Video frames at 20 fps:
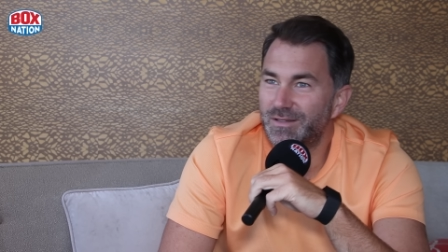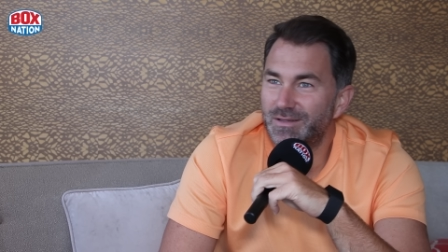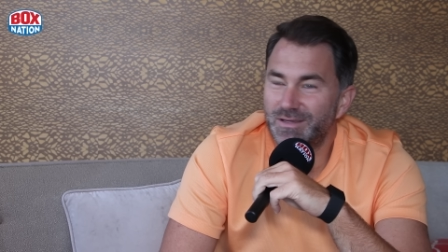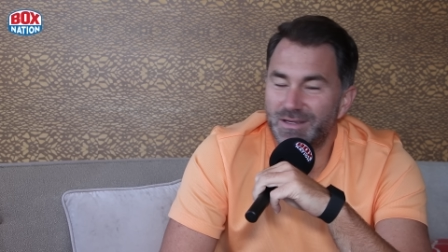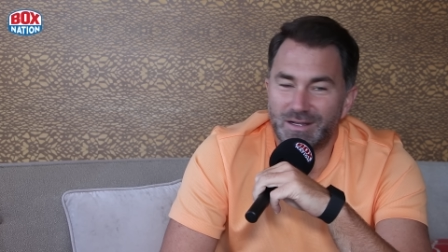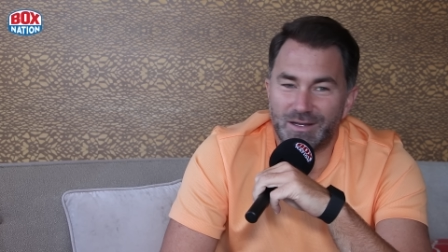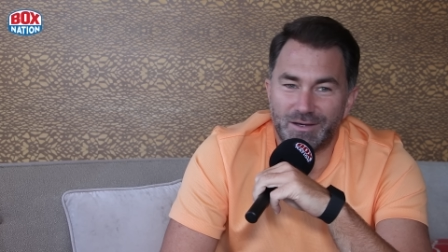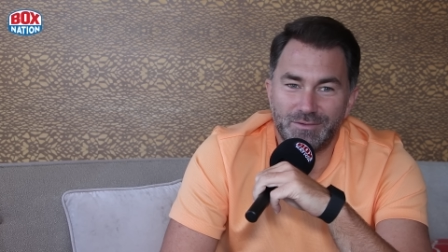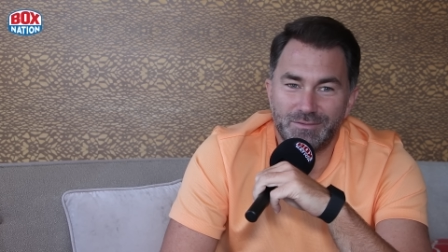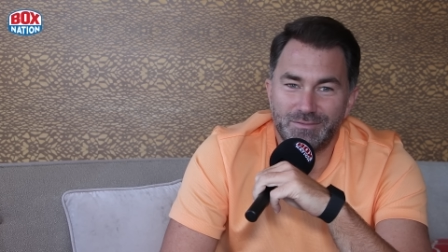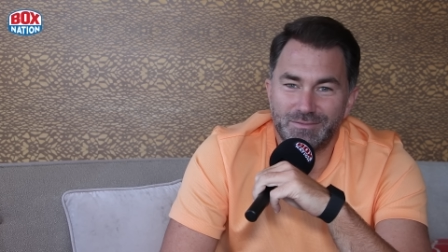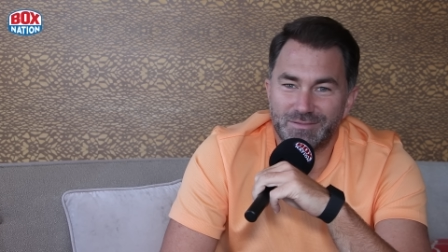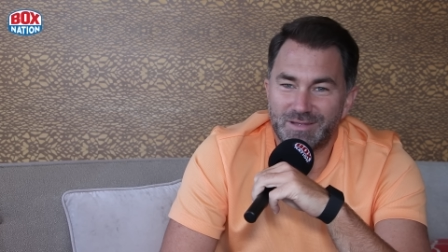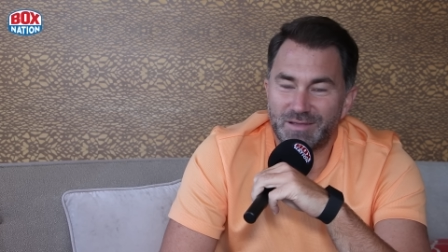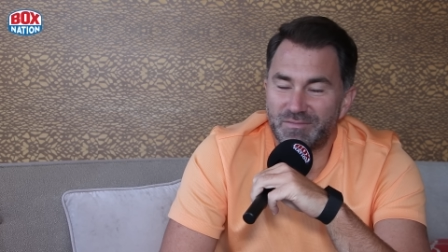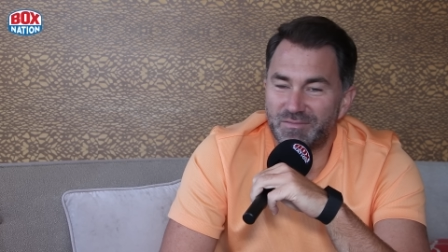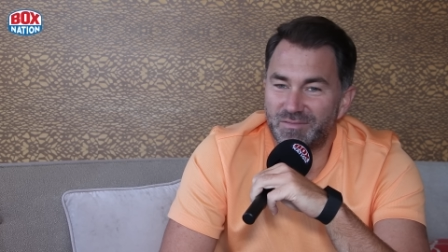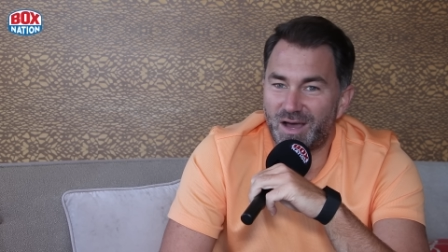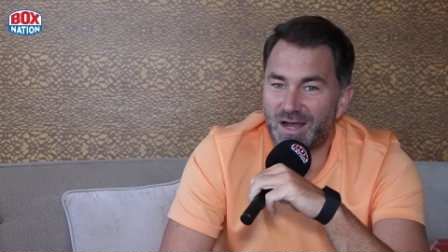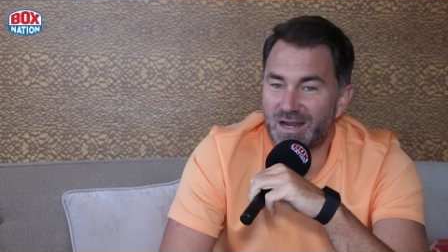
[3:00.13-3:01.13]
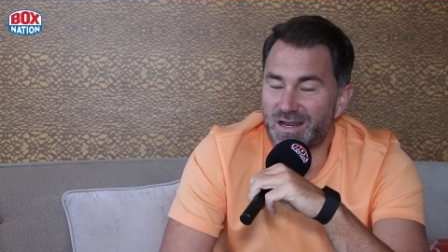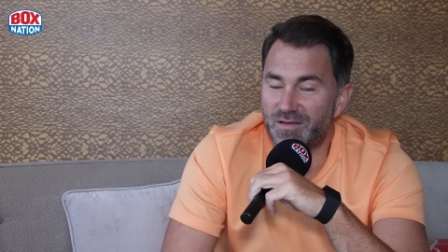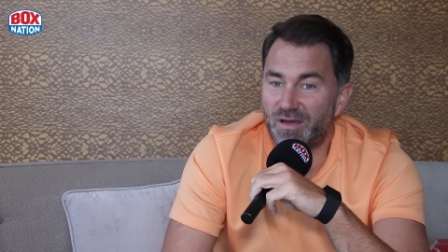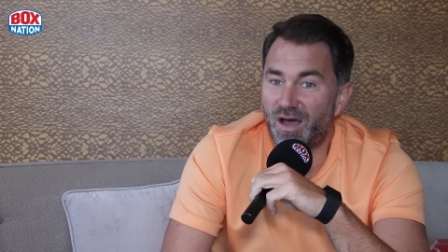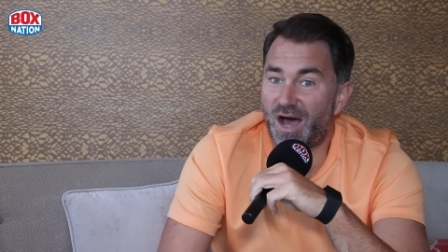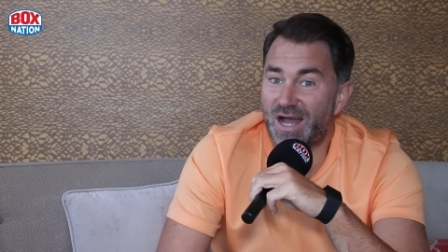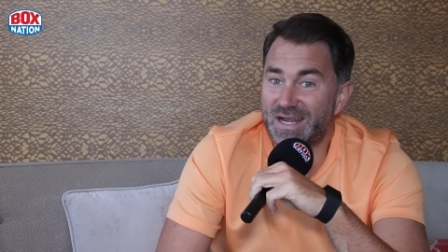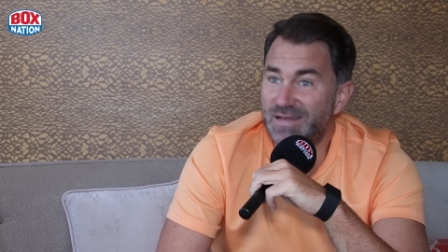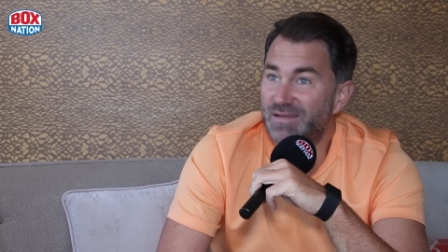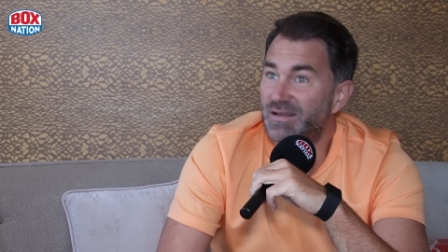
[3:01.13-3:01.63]
you know, I don't,
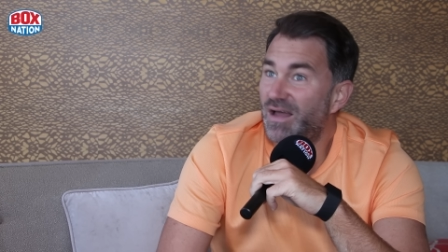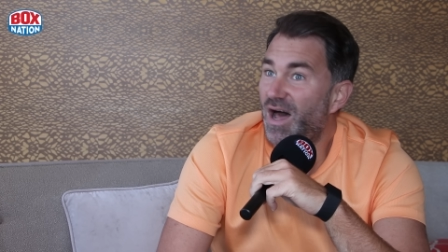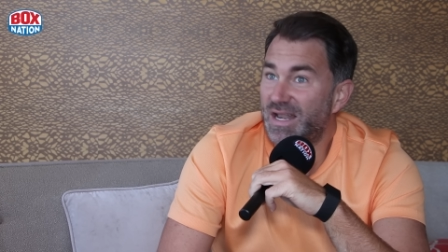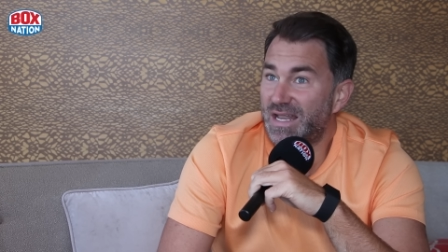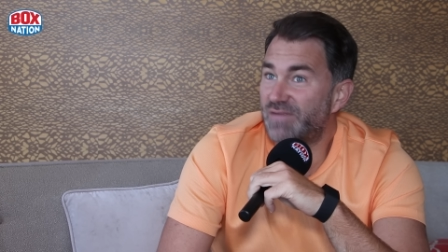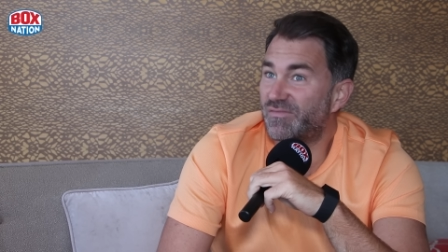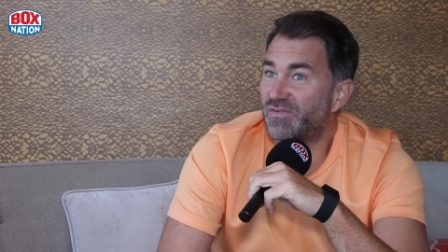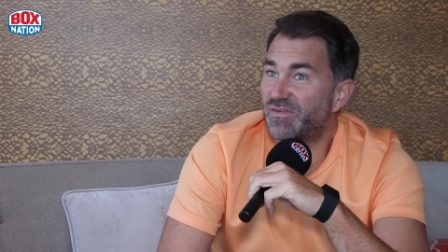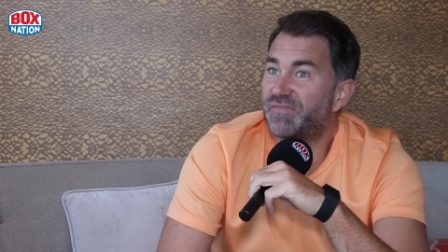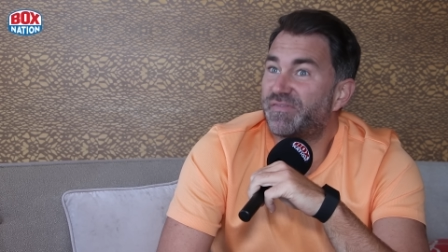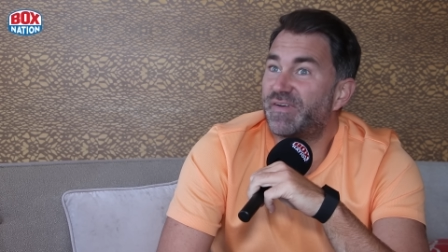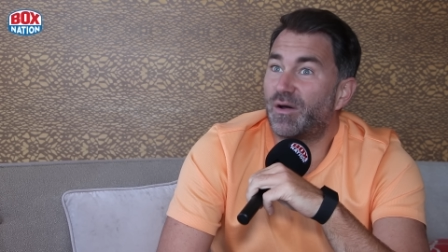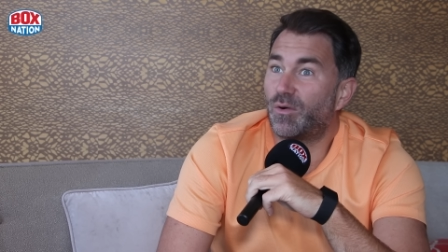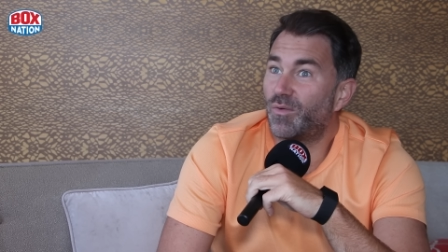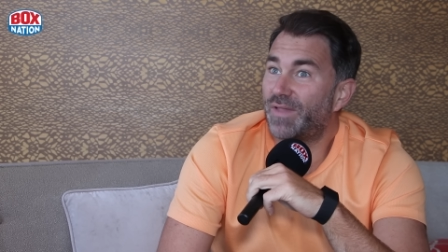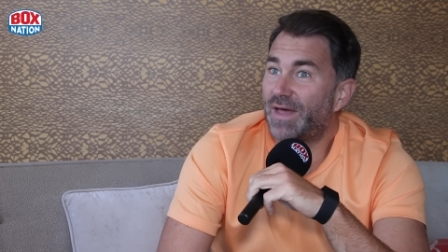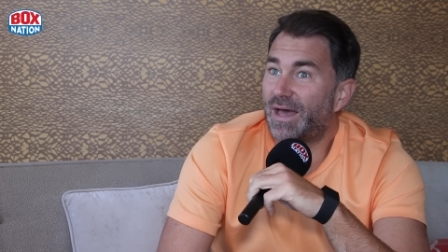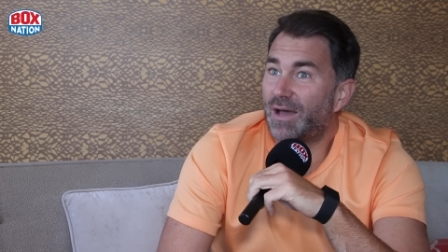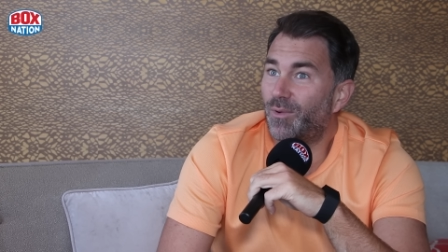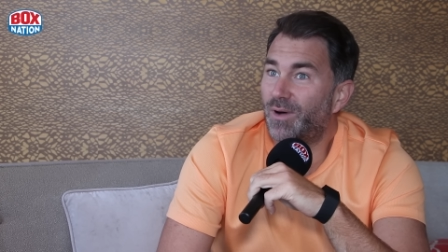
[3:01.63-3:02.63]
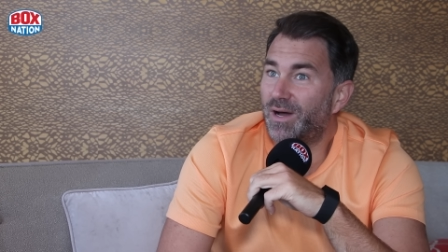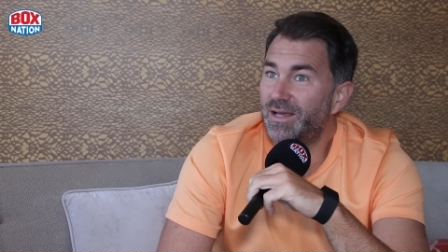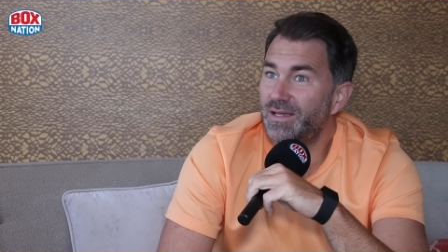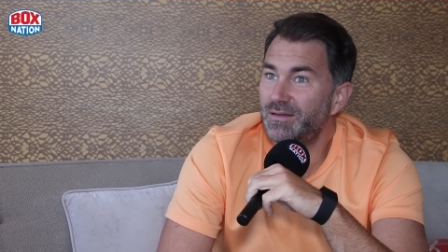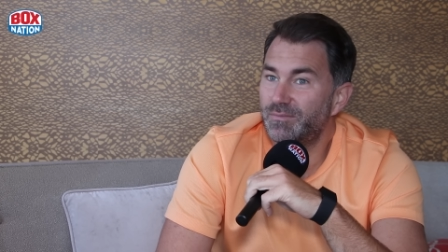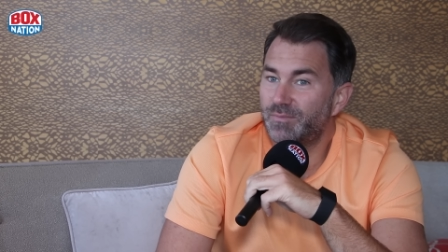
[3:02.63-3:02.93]
I didn't, I never felt that way.